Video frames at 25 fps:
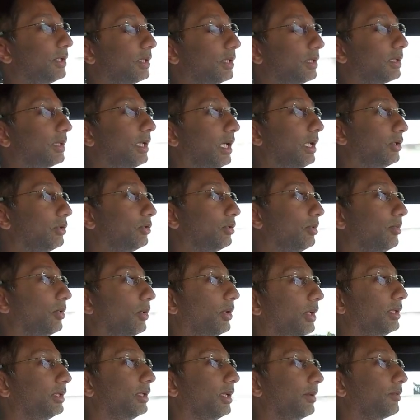and I'll do a
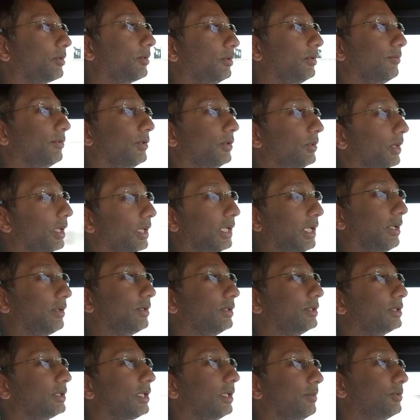more in-depth review on how
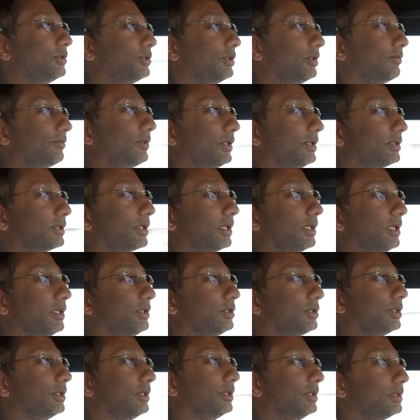the skip shift
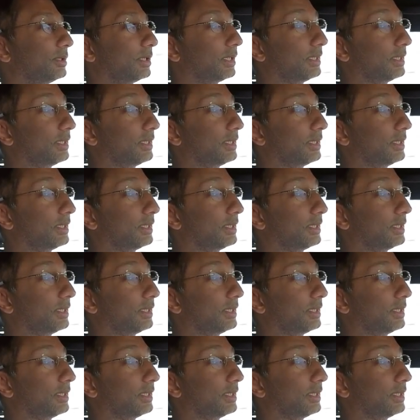installation is.